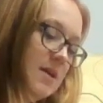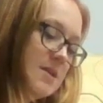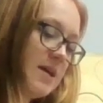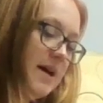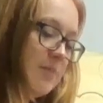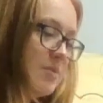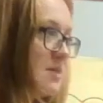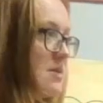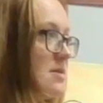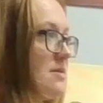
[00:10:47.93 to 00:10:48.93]
It's
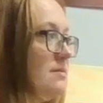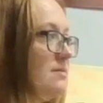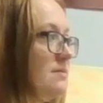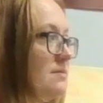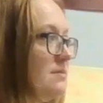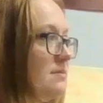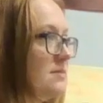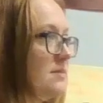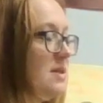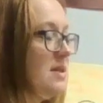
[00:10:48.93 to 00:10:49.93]
habit.
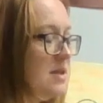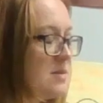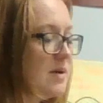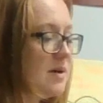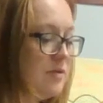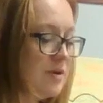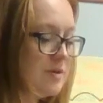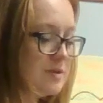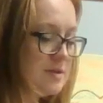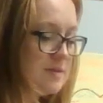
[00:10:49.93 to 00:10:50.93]
It is my
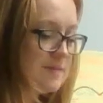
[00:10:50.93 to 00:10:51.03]
fault.